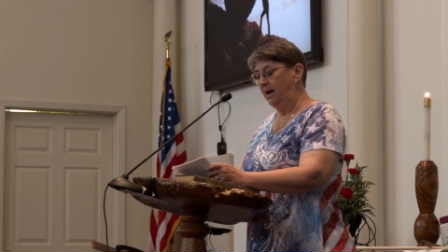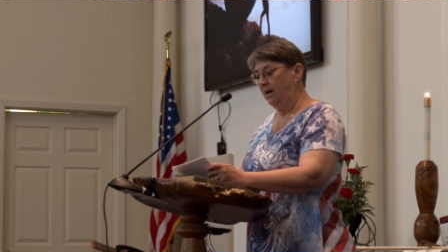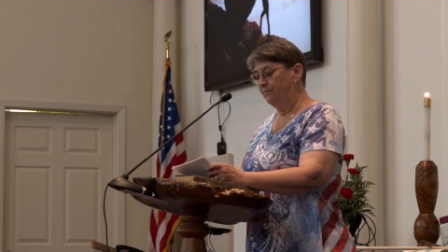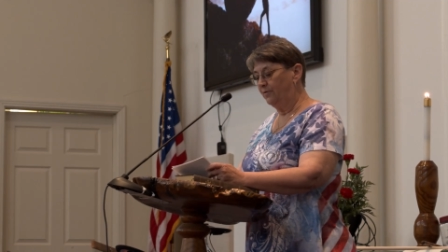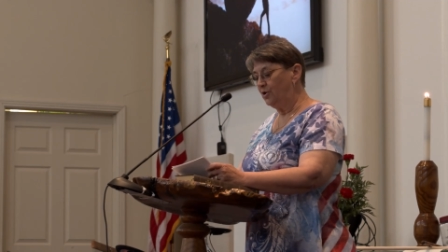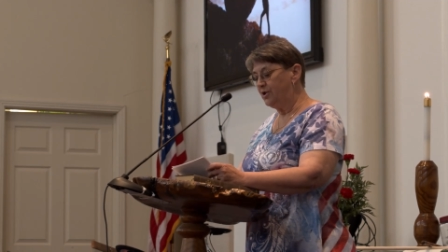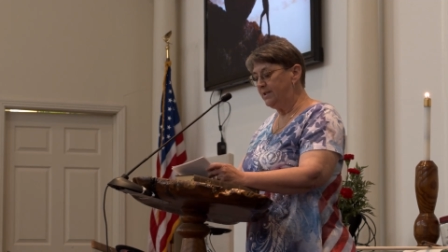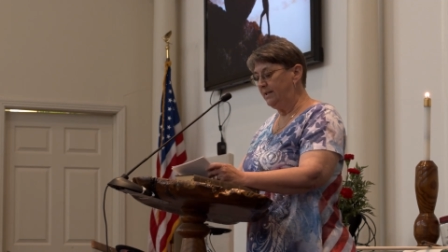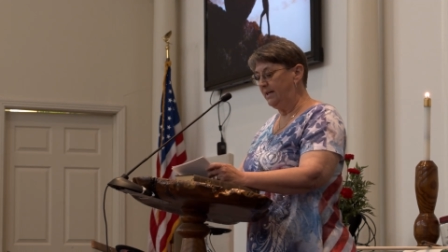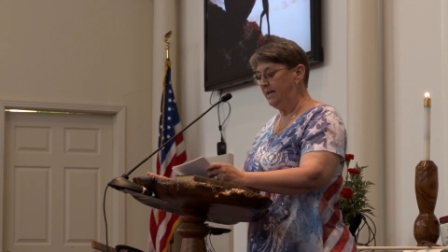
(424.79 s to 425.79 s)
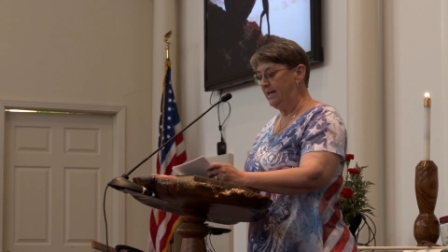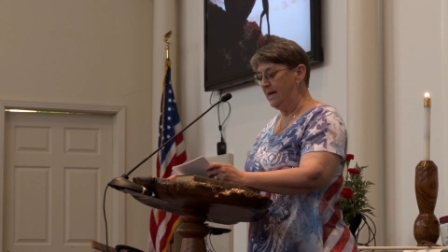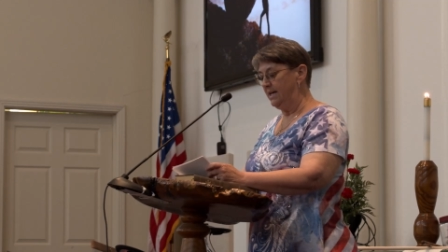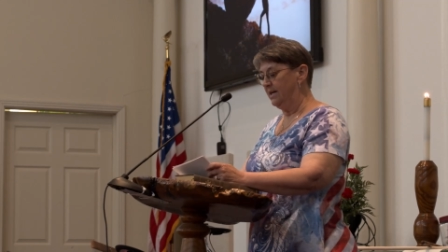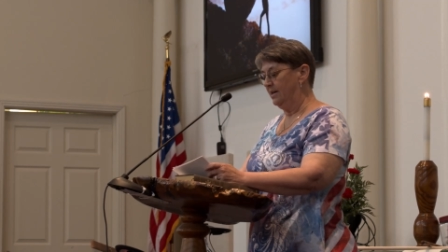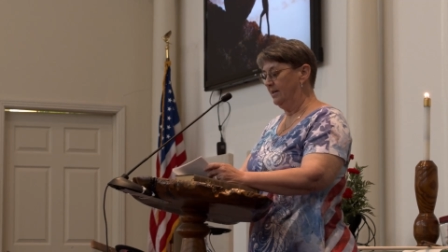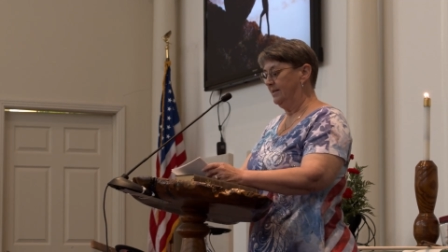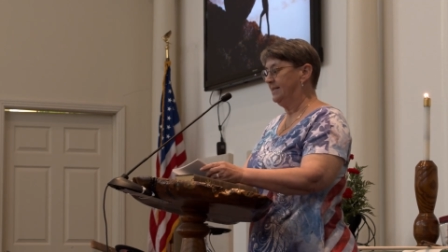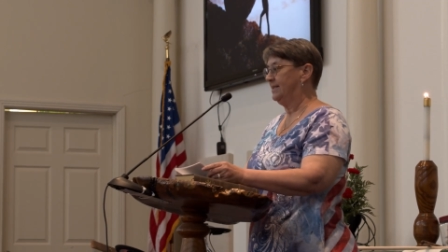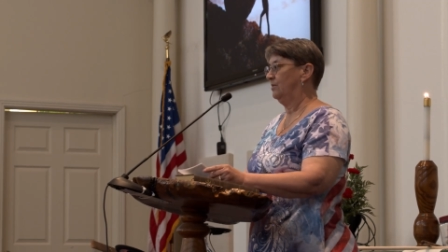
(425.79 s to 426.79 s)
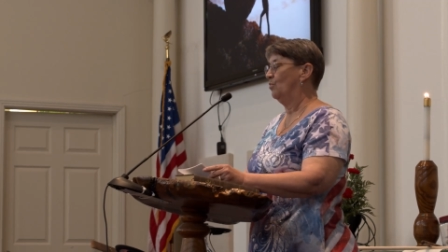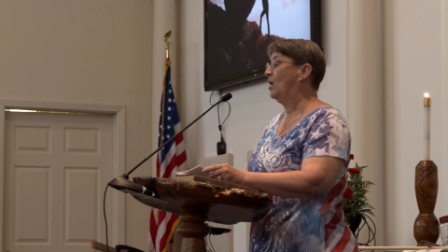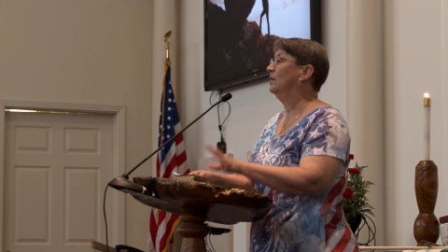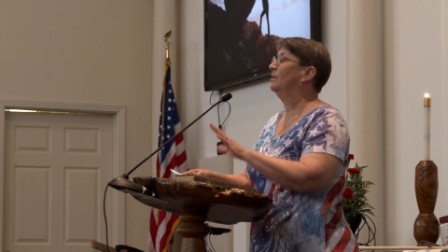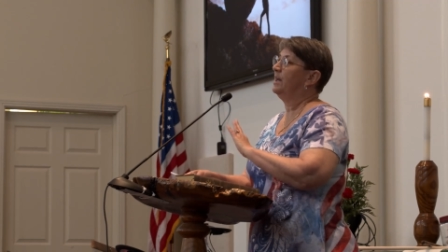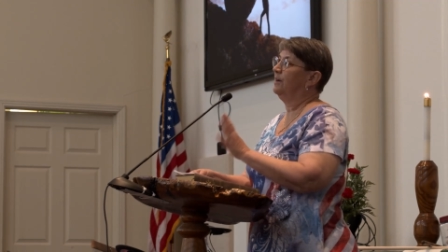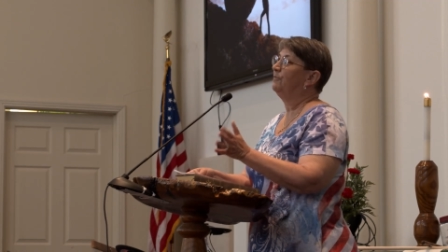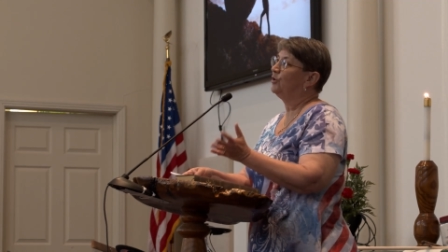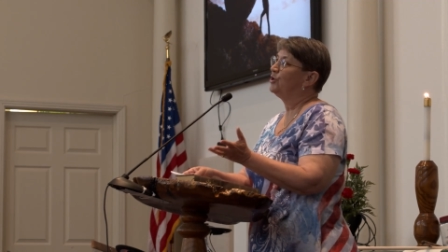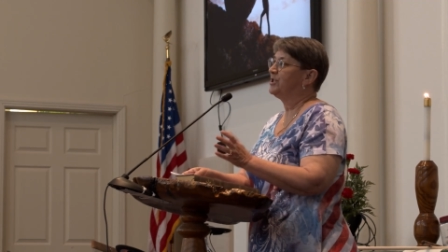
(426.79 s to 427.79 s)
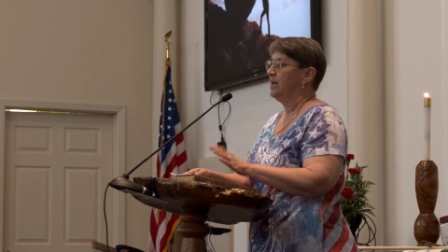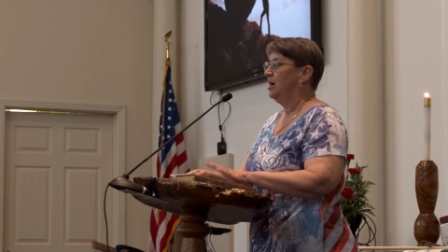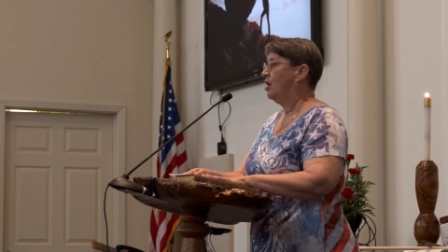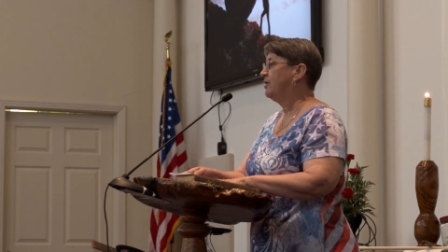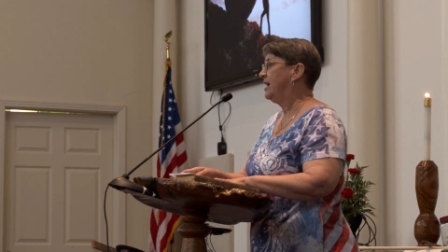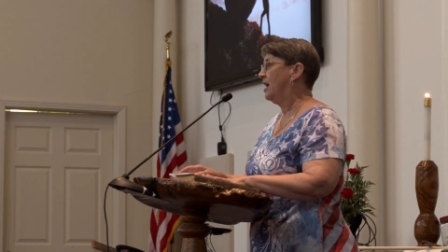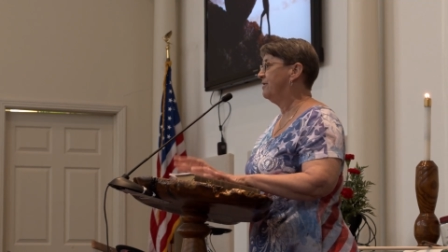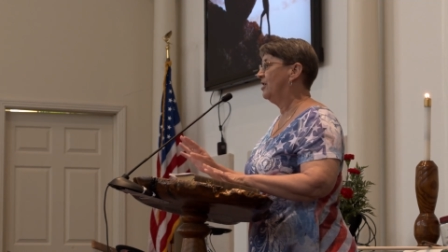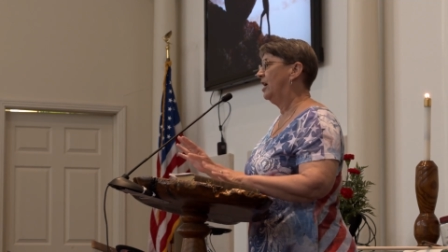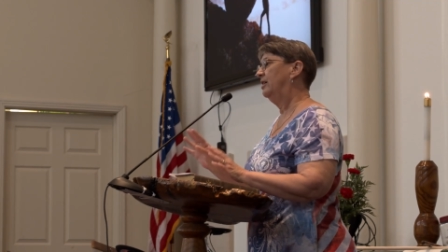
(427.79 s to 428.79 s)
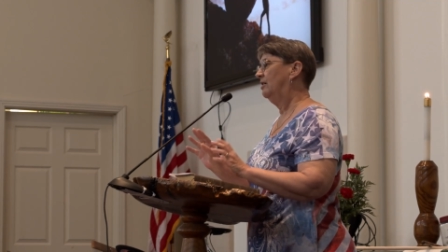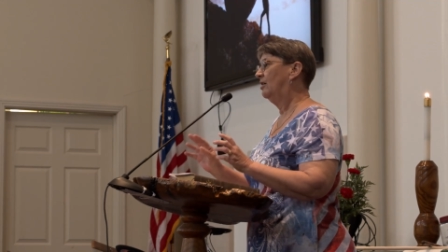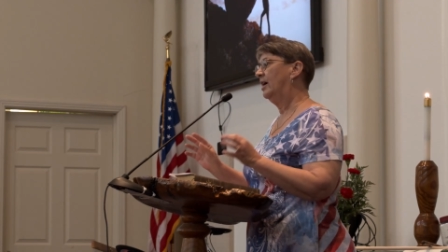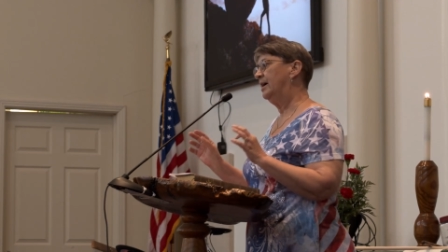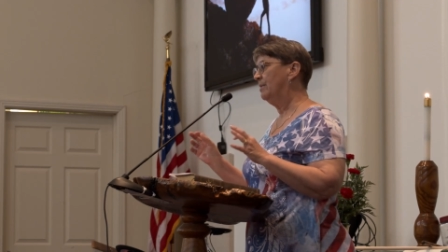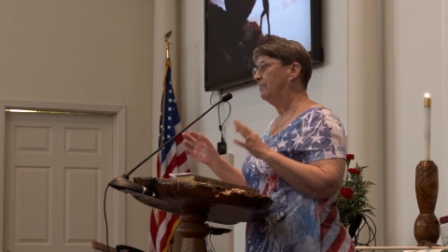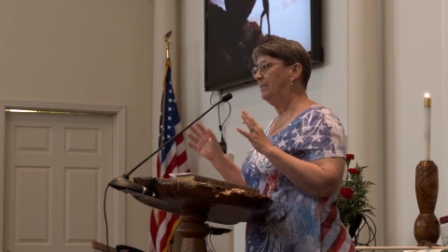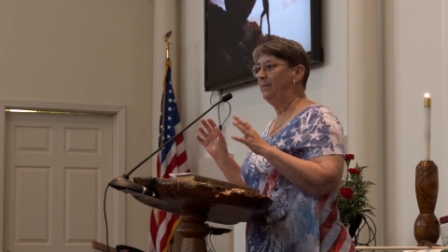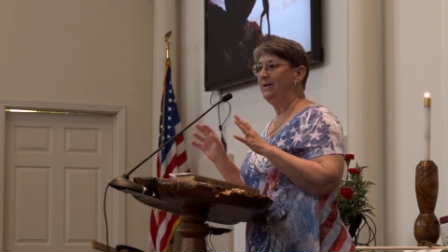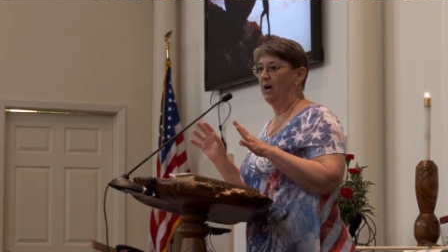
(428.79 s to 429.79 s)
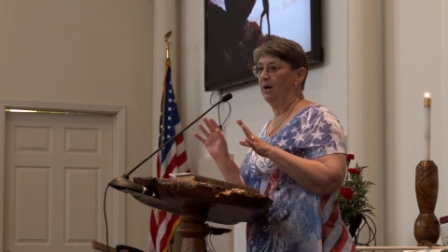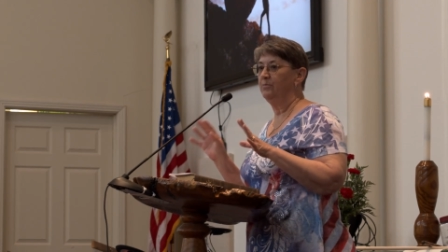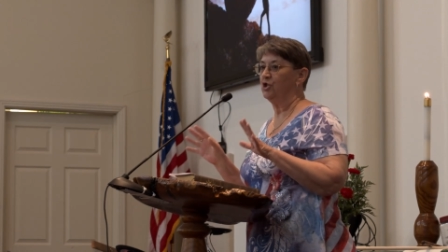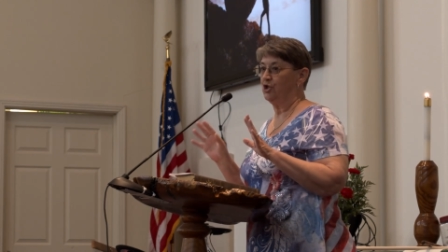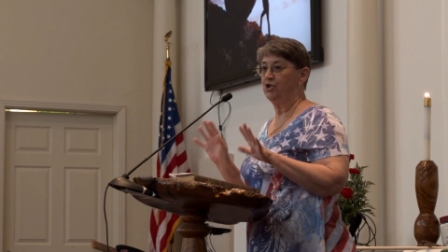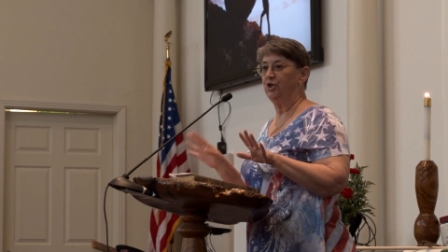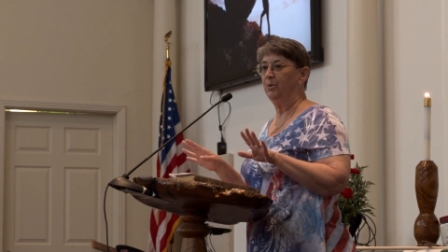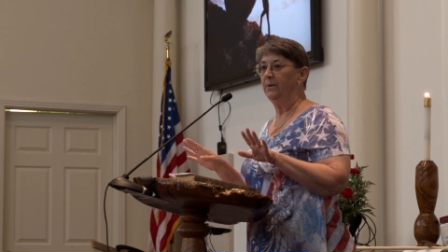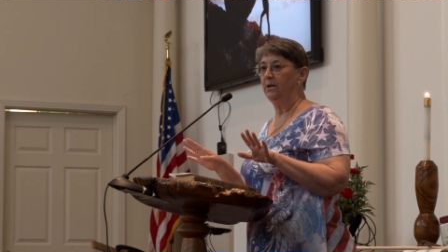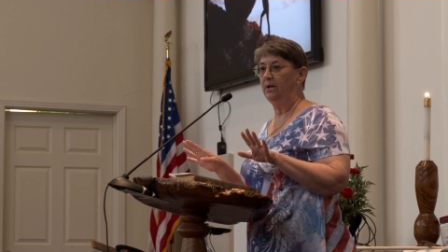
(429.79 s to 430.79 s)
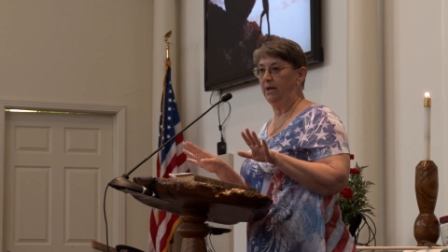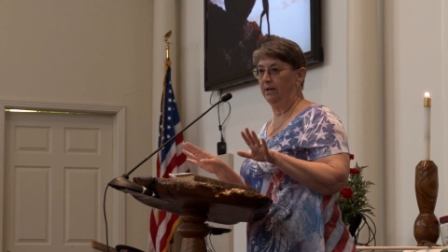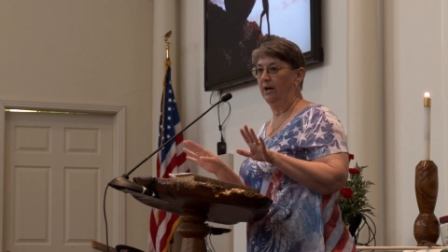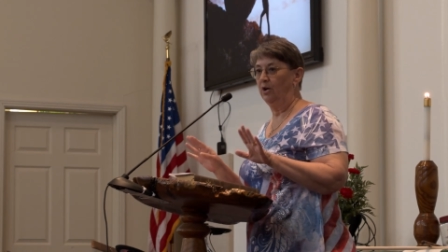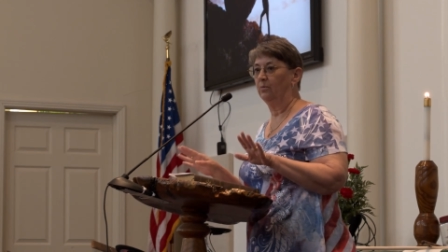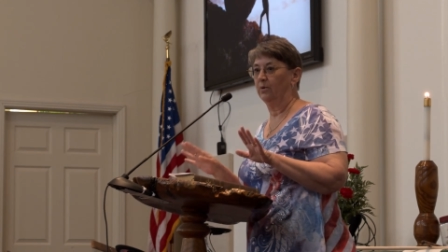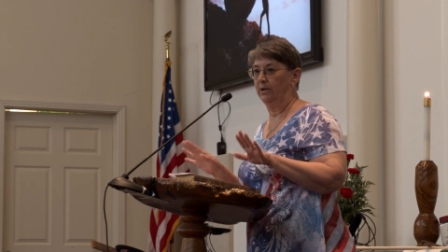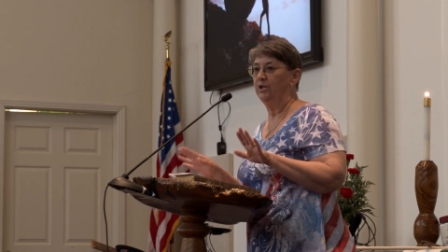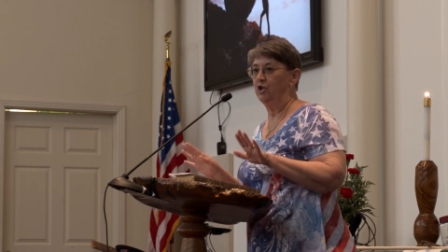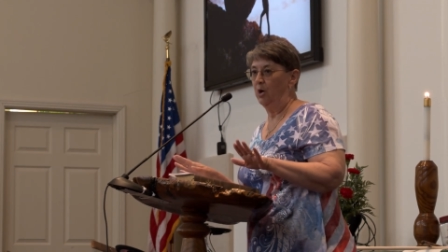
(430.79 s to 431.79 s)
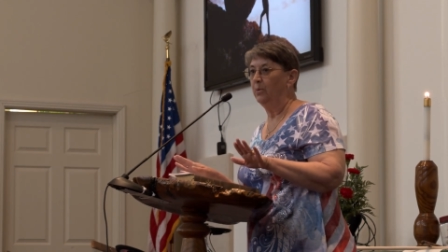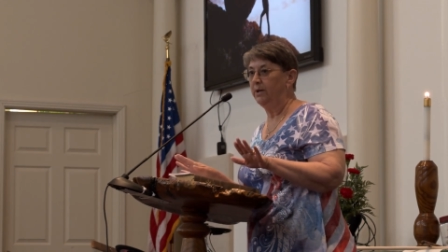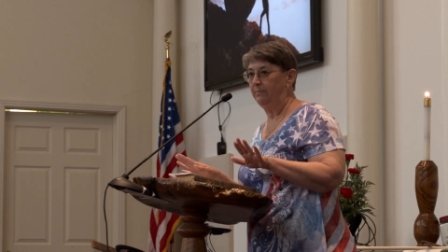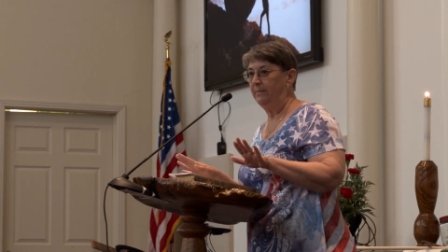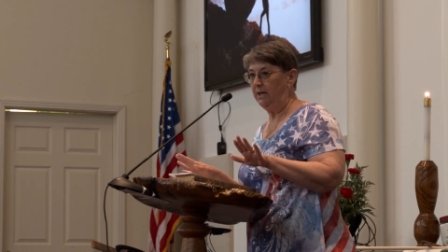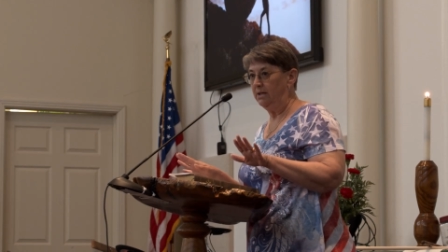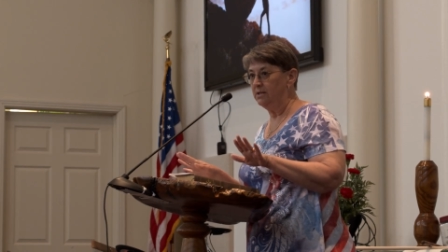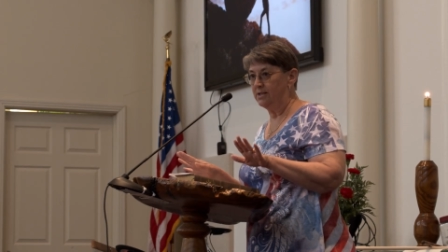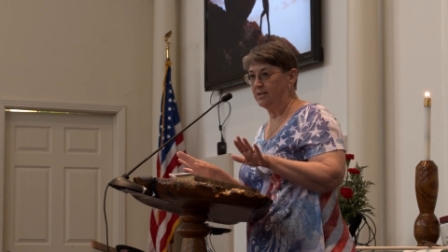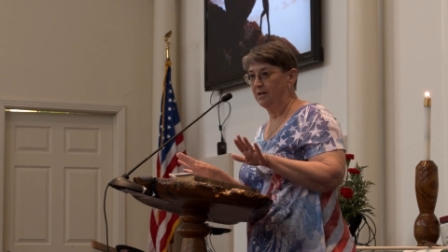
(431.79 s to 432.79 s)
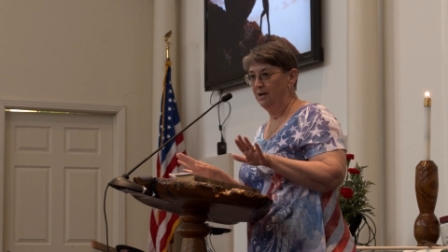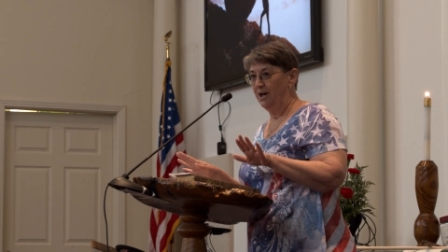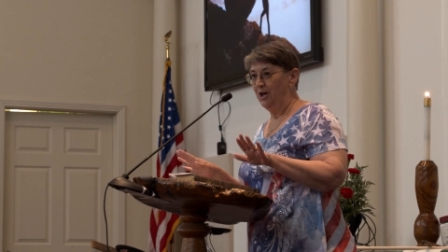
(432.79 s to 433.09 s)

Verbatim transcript: adversity is, well, and at first, okay, I thought, all right, maybe I'm just stupid and I don't really know what it means